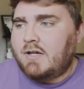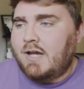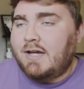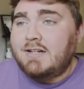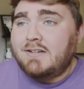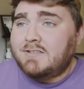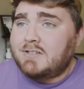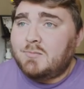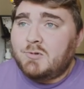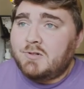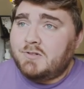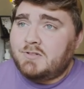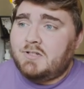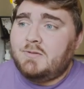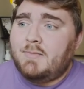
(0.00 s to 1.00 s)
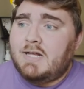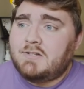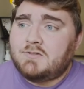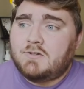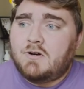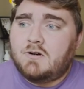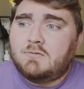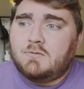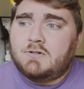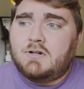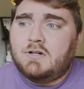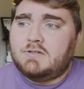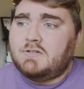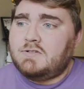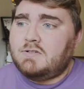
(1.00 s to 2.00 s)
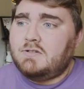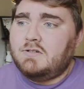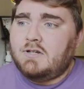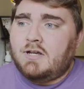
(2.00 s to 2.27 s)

kind of similar to the MasterCard one, honestly,